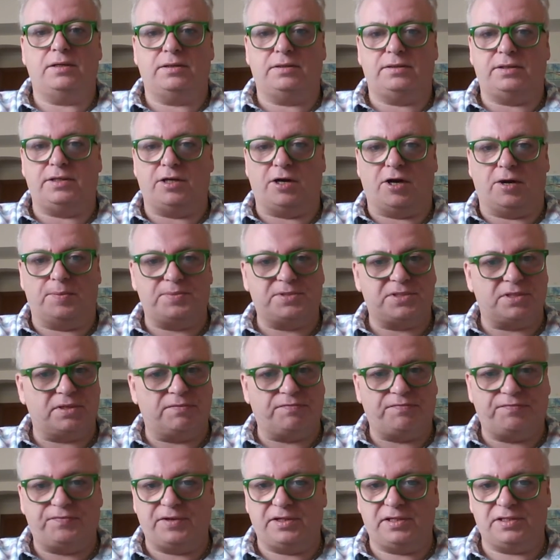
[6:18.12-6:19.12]
the opposite
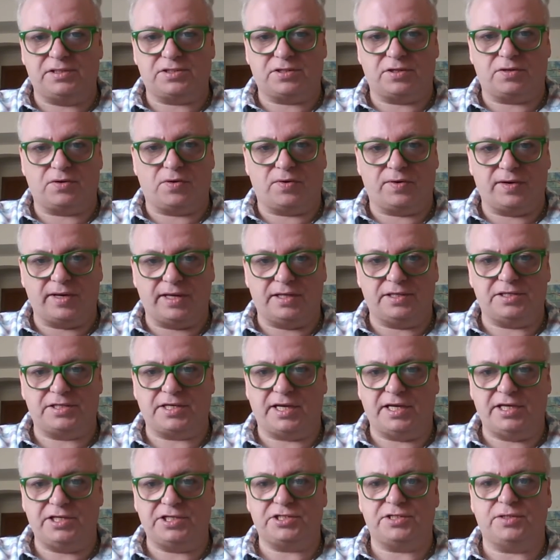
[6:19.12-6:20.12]
filter
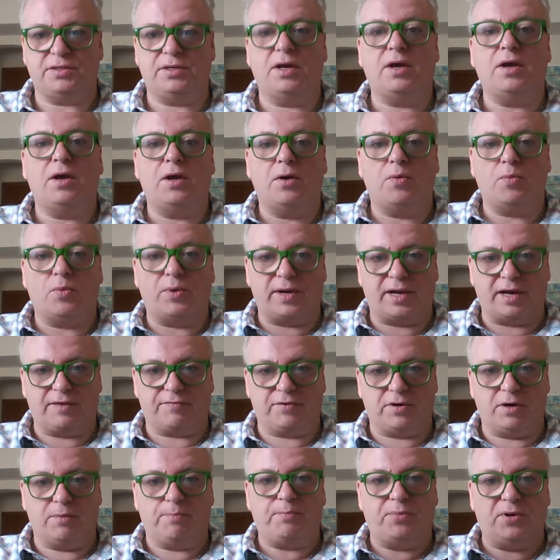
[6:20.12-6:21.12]
orientation,
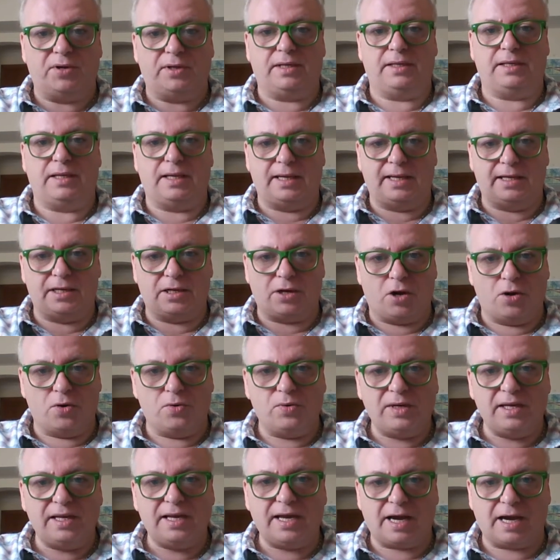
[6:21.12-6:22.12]
whatever. But it
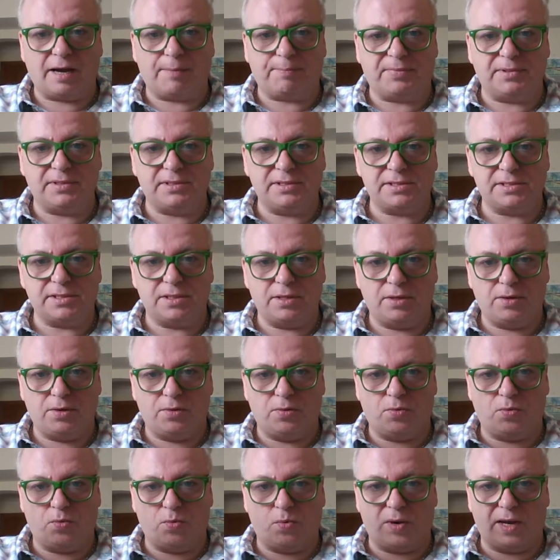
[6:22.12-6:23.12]
only happens
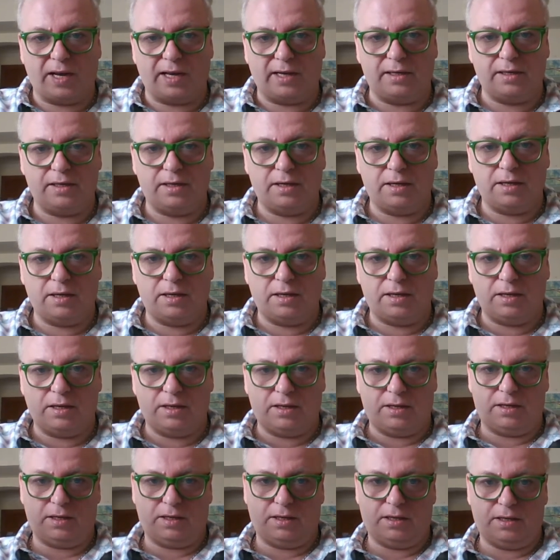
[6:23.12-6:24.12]
when
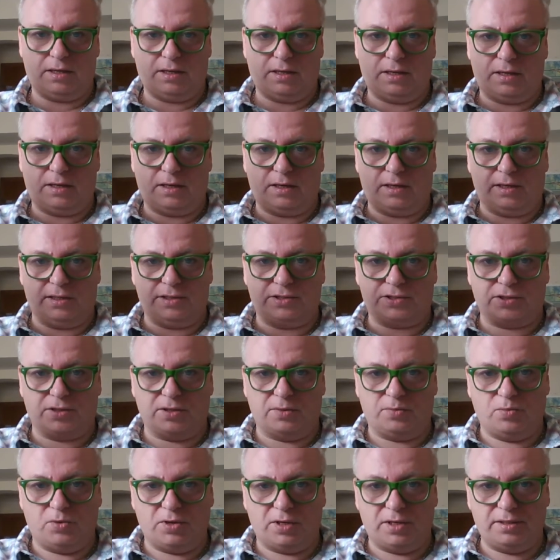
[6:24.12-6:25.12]
I
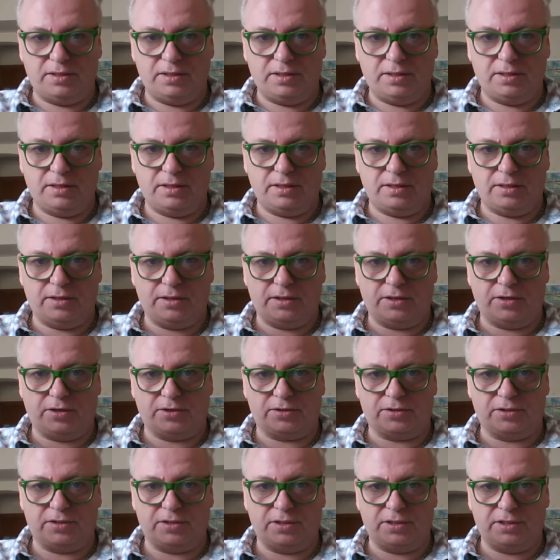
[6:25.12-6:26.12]
turn one, the
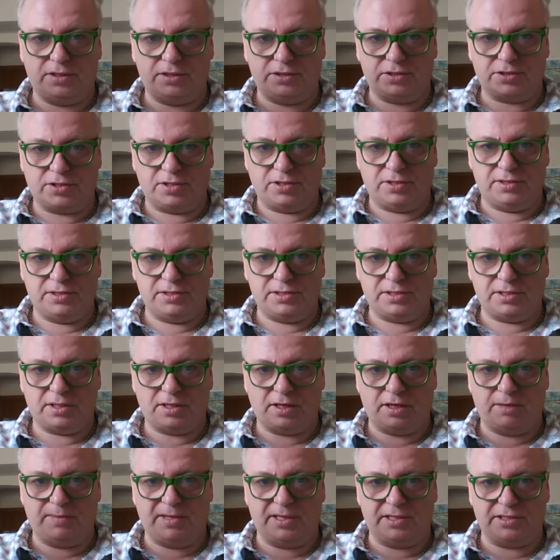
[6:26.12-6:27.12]
other
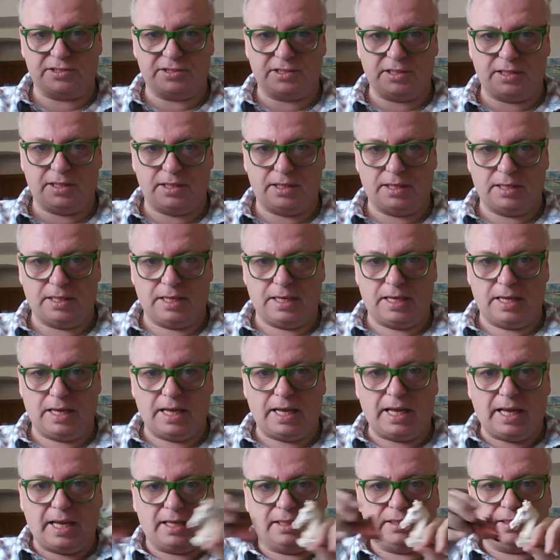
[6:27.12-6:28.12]
turns immediately.
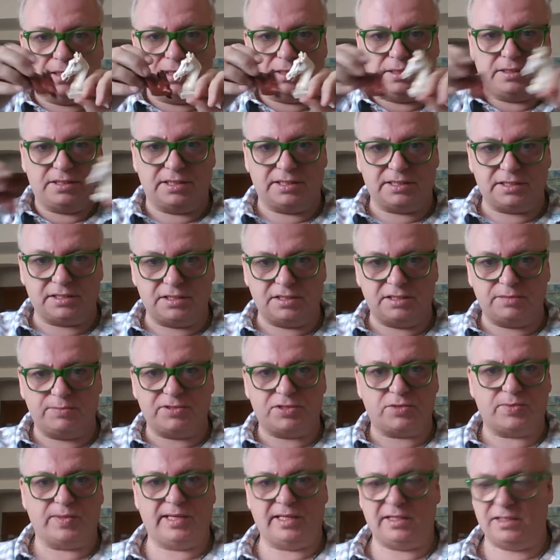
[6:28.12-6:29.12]
And the distance
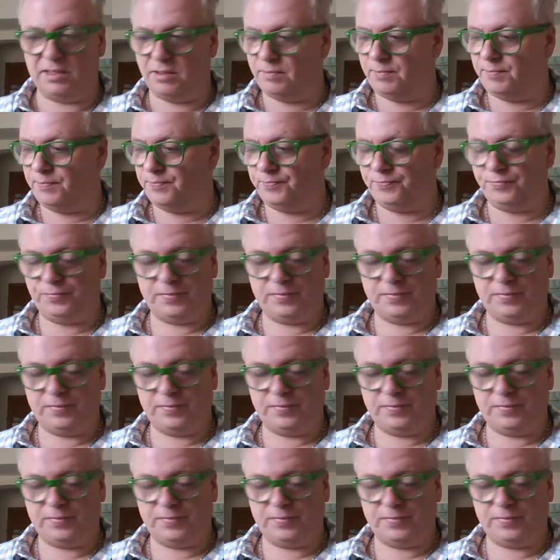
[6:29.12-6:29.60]
between them